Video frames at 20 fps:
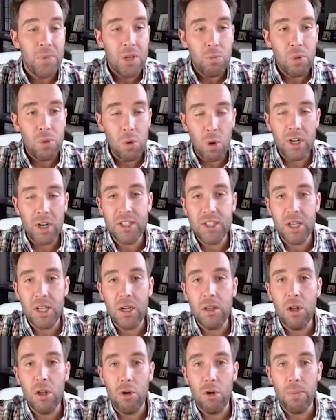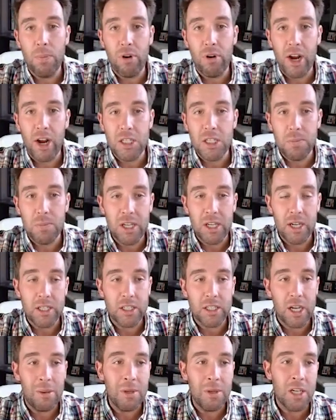we want to set a lower price
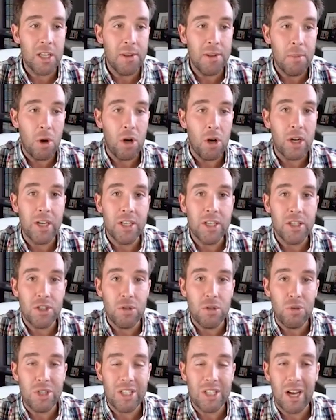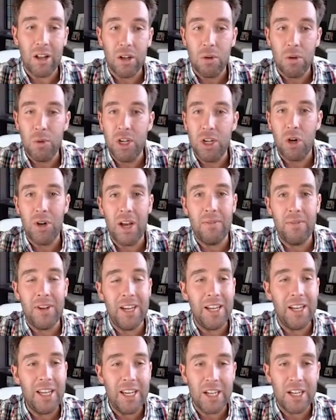because coming into the market as a new seller, we don't have
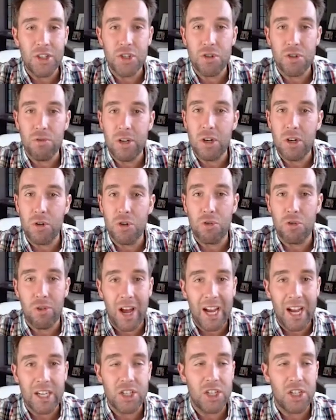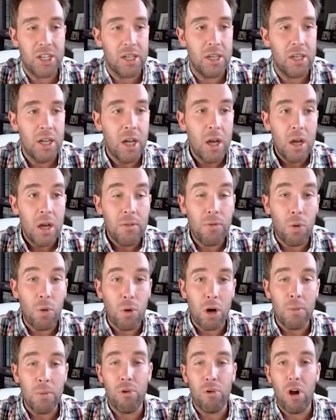any history or traction
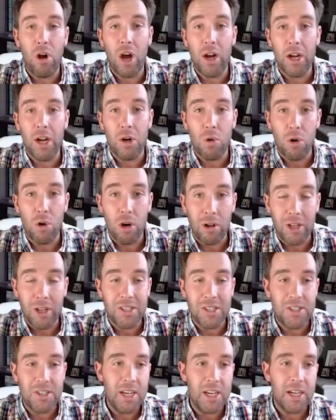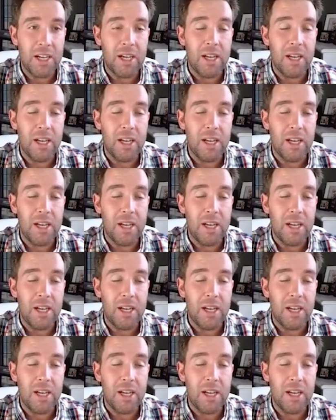for our product or our listing.